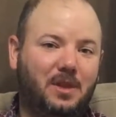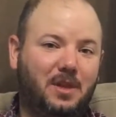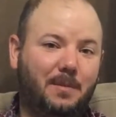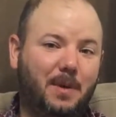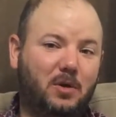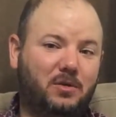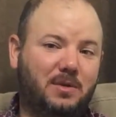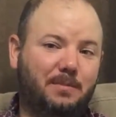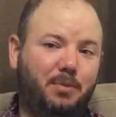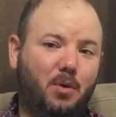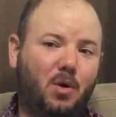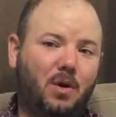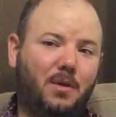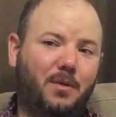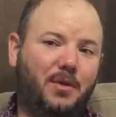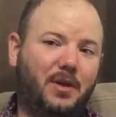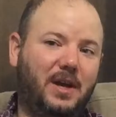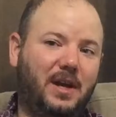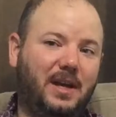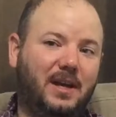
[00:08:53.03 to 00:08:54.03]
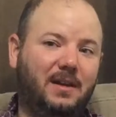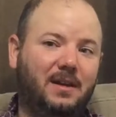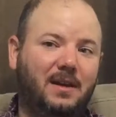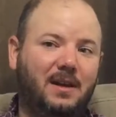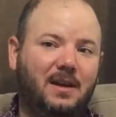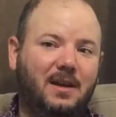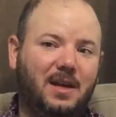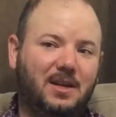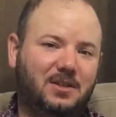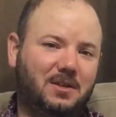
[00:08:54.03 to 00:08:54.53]
The most important thing
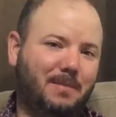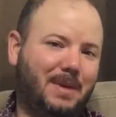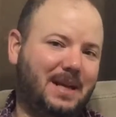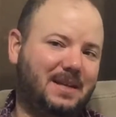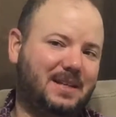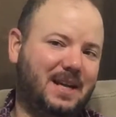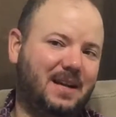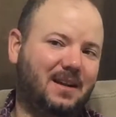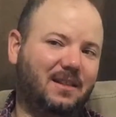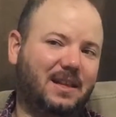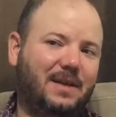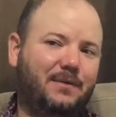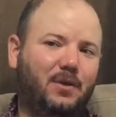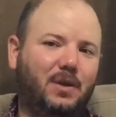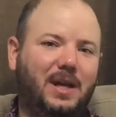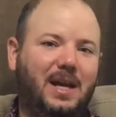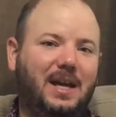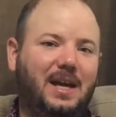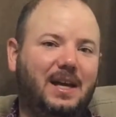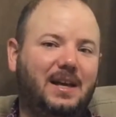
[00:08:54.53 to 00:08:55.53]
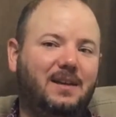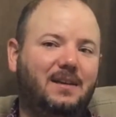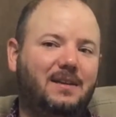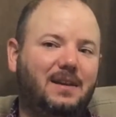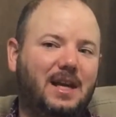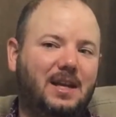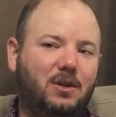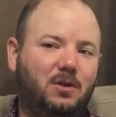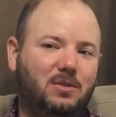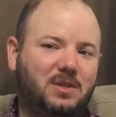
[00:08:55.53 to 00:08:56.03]
is to maintain a level head
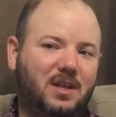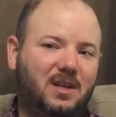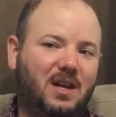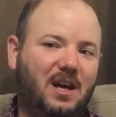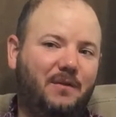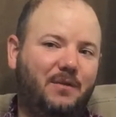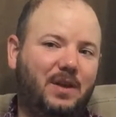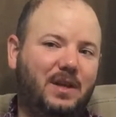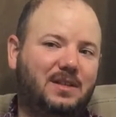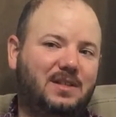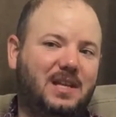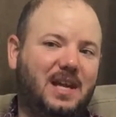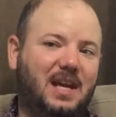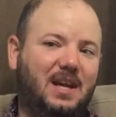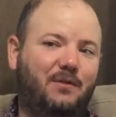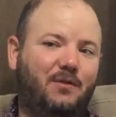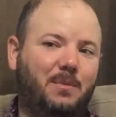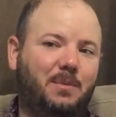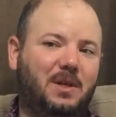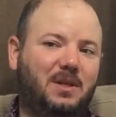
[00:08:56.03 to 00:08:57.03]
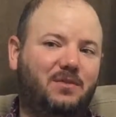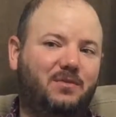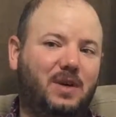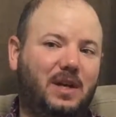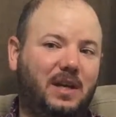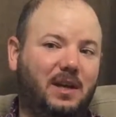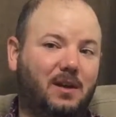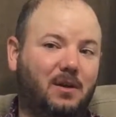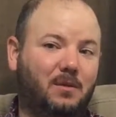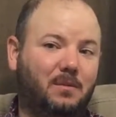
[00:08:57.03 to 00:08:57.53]
and use the confidence gained from this
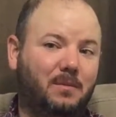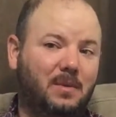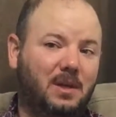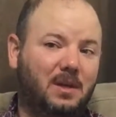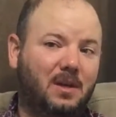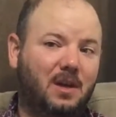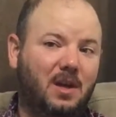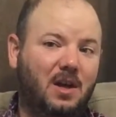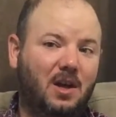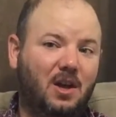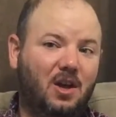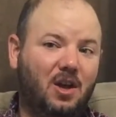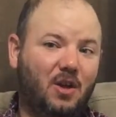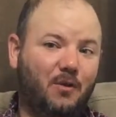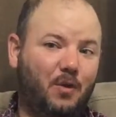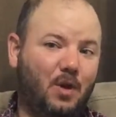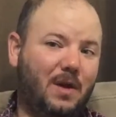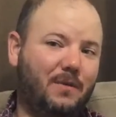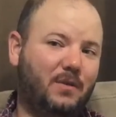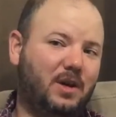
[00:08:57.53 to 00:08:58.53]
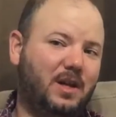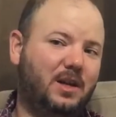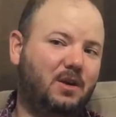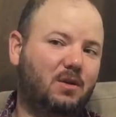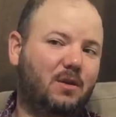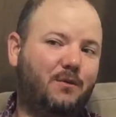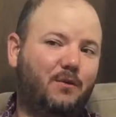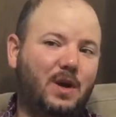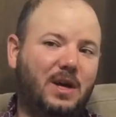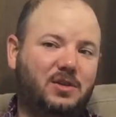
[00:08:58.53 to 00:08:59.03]
video. If you ever need
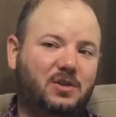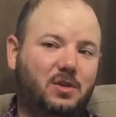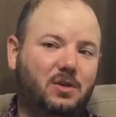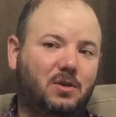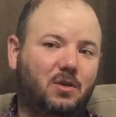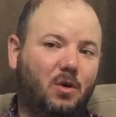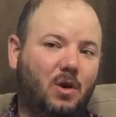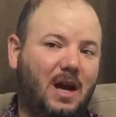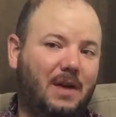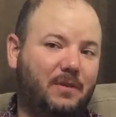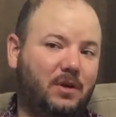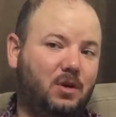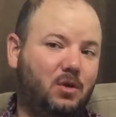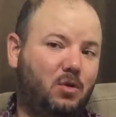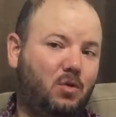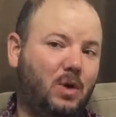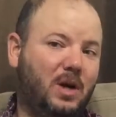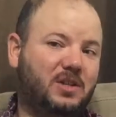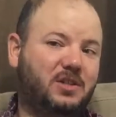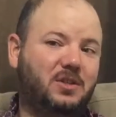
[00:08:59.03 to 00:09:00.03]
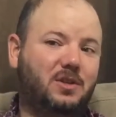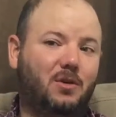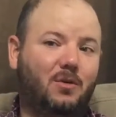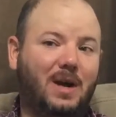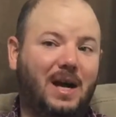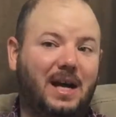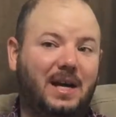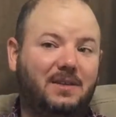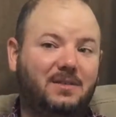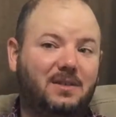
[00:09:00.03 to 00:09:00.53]
a refresher or have a new question
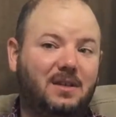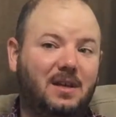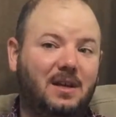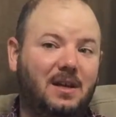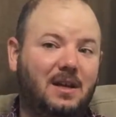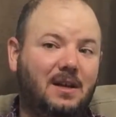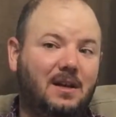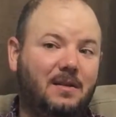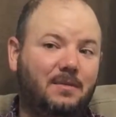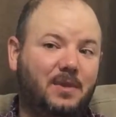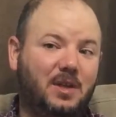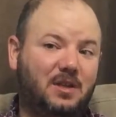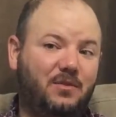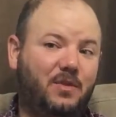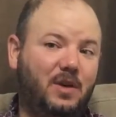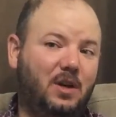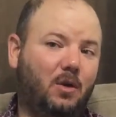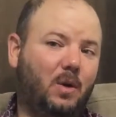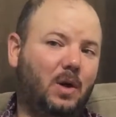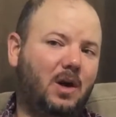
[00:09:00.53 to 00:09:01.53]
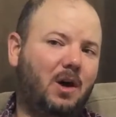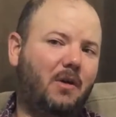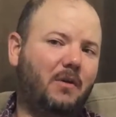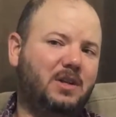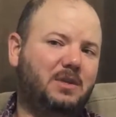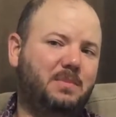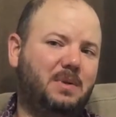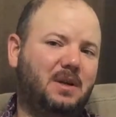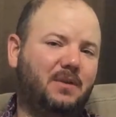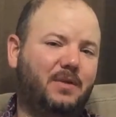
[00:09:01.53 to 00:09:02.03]
arise, this video will
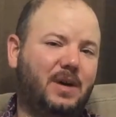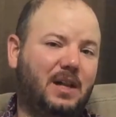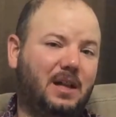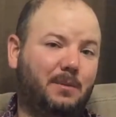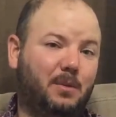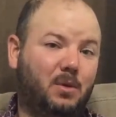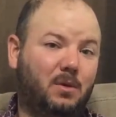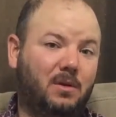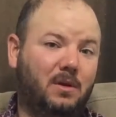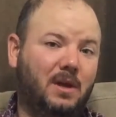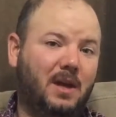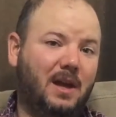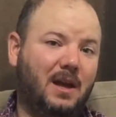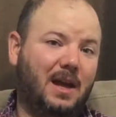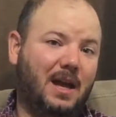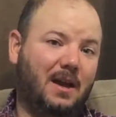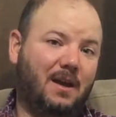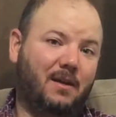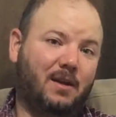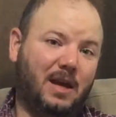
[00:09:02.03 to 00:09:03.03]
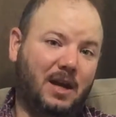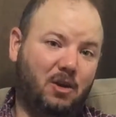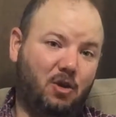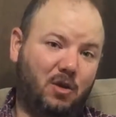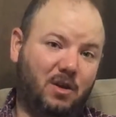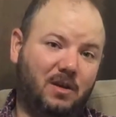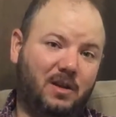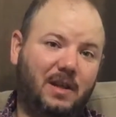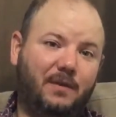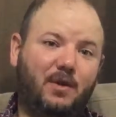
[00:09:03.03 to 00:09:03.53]
always be available, and
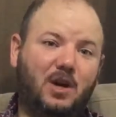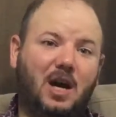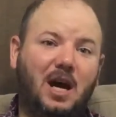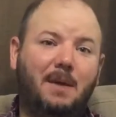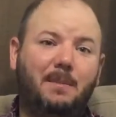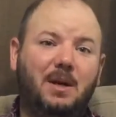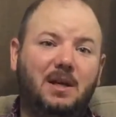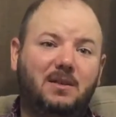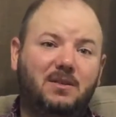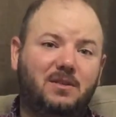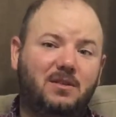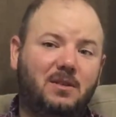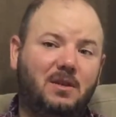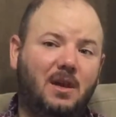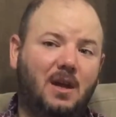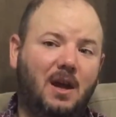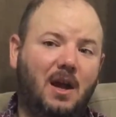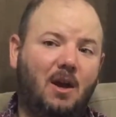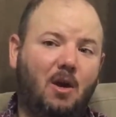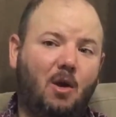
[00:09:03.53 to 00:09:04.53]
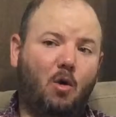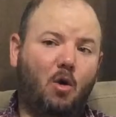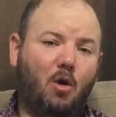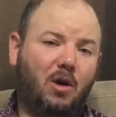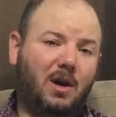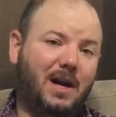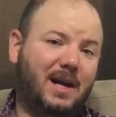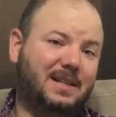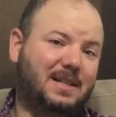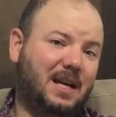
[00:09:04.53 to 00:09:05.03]
you can leave comments
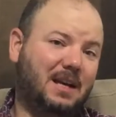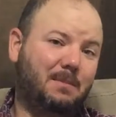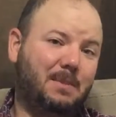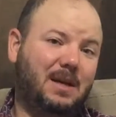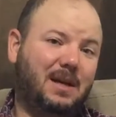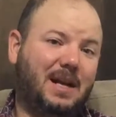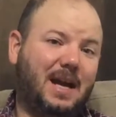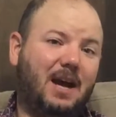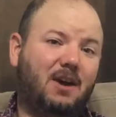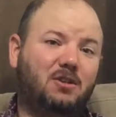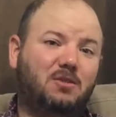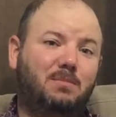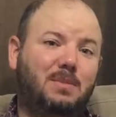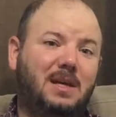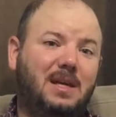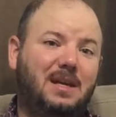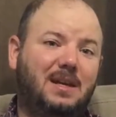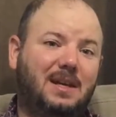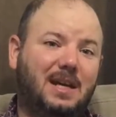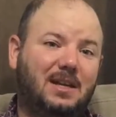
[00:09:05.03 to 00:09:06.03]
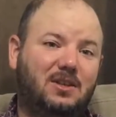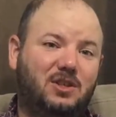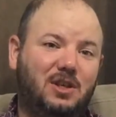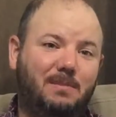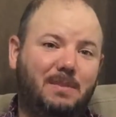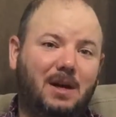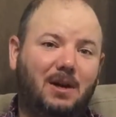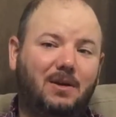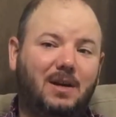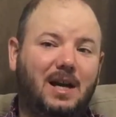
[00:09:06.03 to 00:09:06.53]
or contact me at
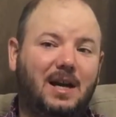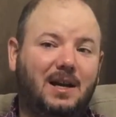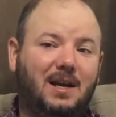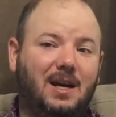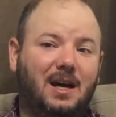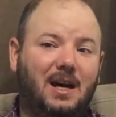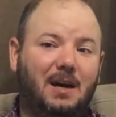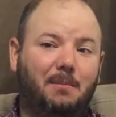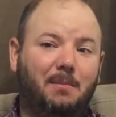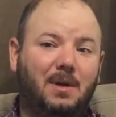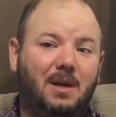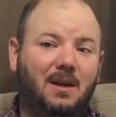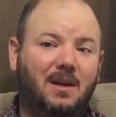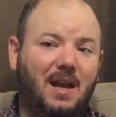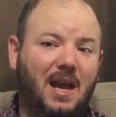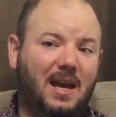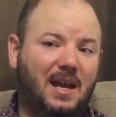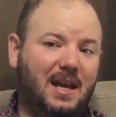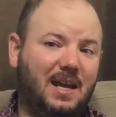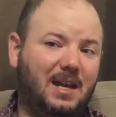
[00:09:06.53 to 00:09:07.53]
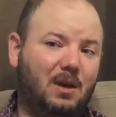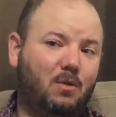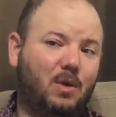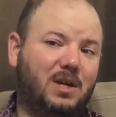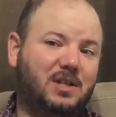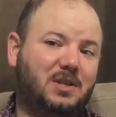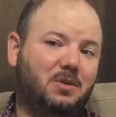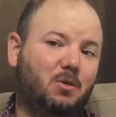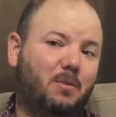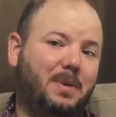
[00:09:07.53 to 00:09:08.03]
houseb@gmail.com, and any
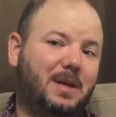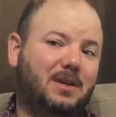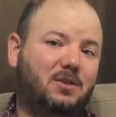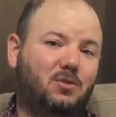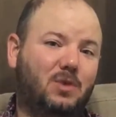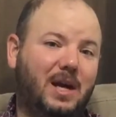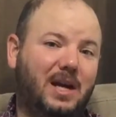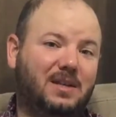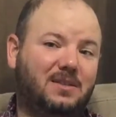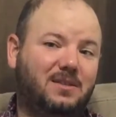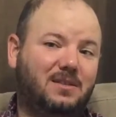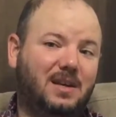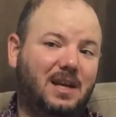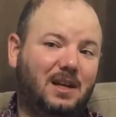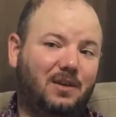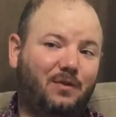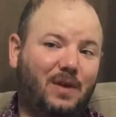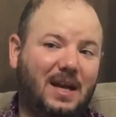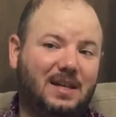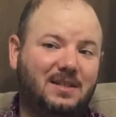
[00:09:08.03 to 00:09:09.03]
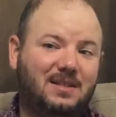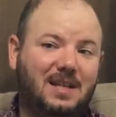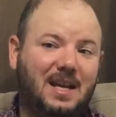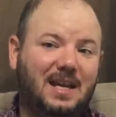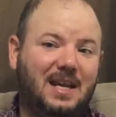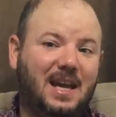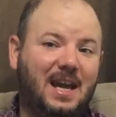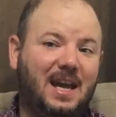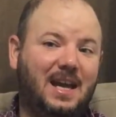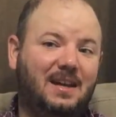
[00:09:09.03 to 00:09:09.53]
question will be addressed as fast as
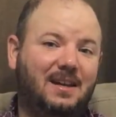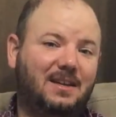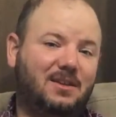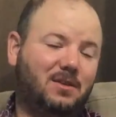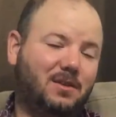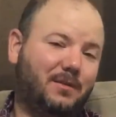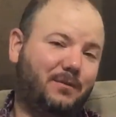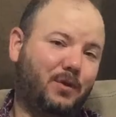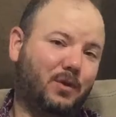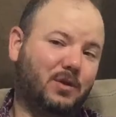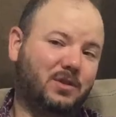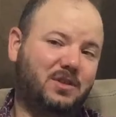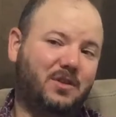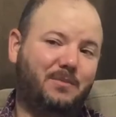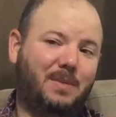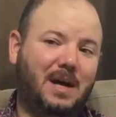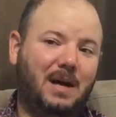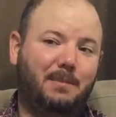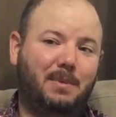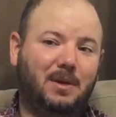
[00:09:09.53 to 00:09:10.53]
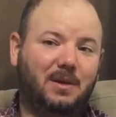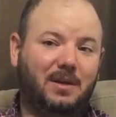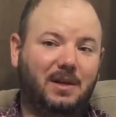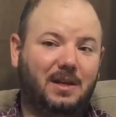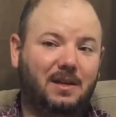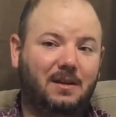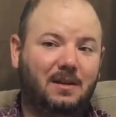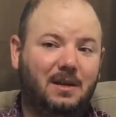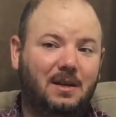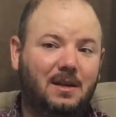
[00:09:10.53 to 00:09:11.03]
I can and to the fullest of my
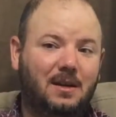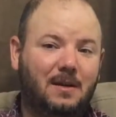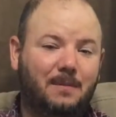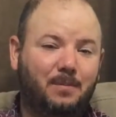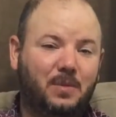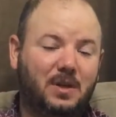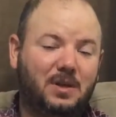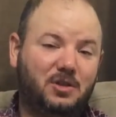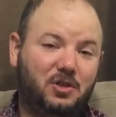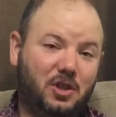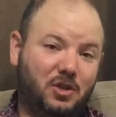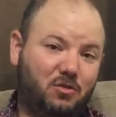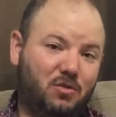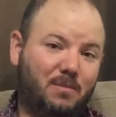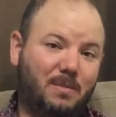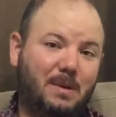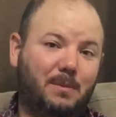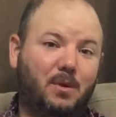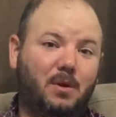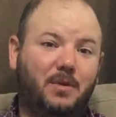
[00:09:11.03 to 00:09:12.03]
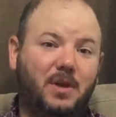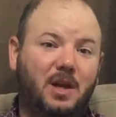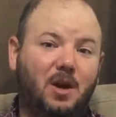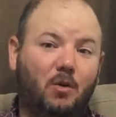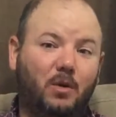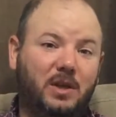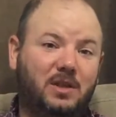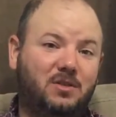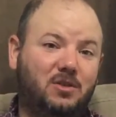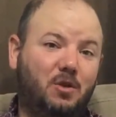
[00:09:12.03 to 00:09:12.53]
ability. Just remember, the
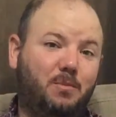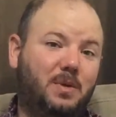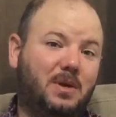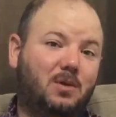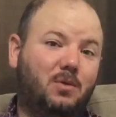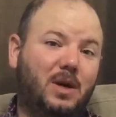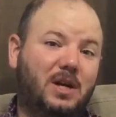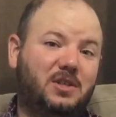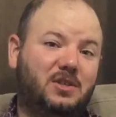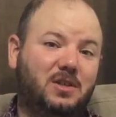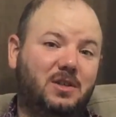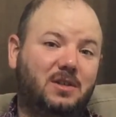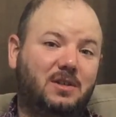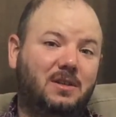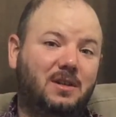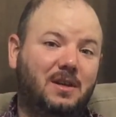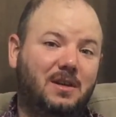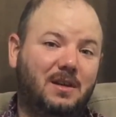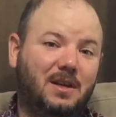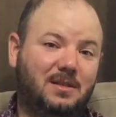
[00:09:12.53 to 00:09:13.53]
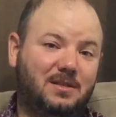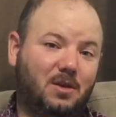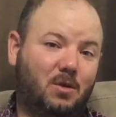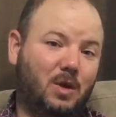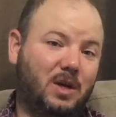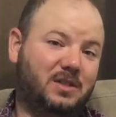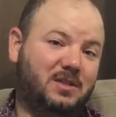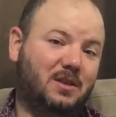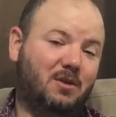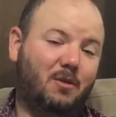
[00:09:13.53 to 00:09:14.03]
only stupid question is the
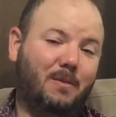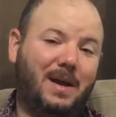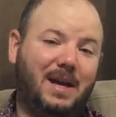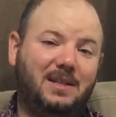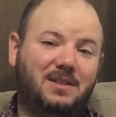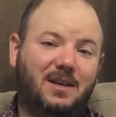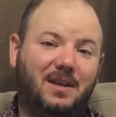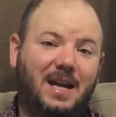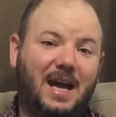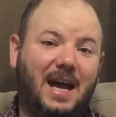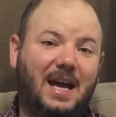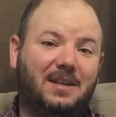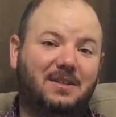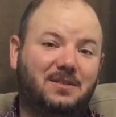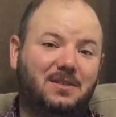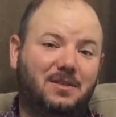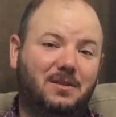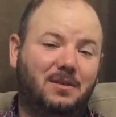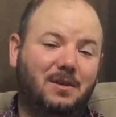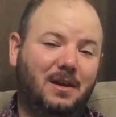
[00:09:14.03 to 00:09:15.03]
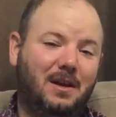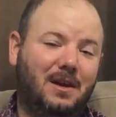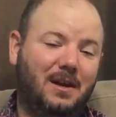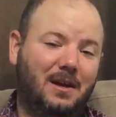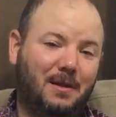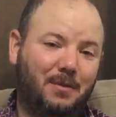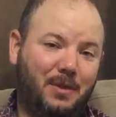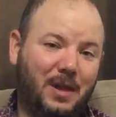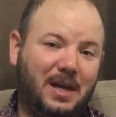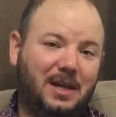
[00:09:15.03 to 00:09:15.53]
question that remains unasked.
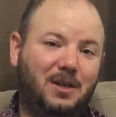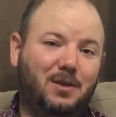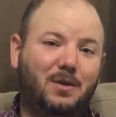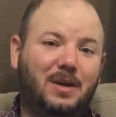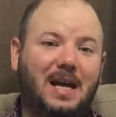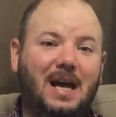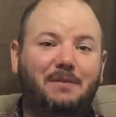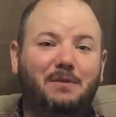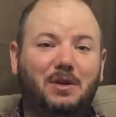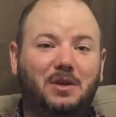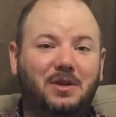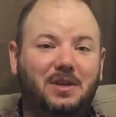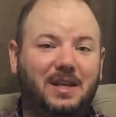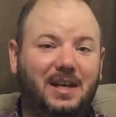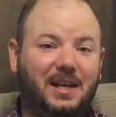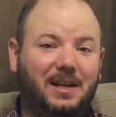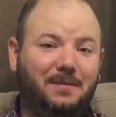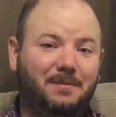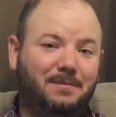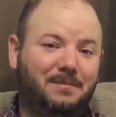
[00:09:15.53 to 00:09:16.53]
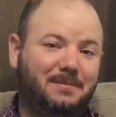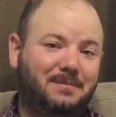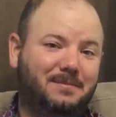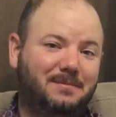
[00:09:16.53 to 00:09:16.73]
Thank you and have a good day.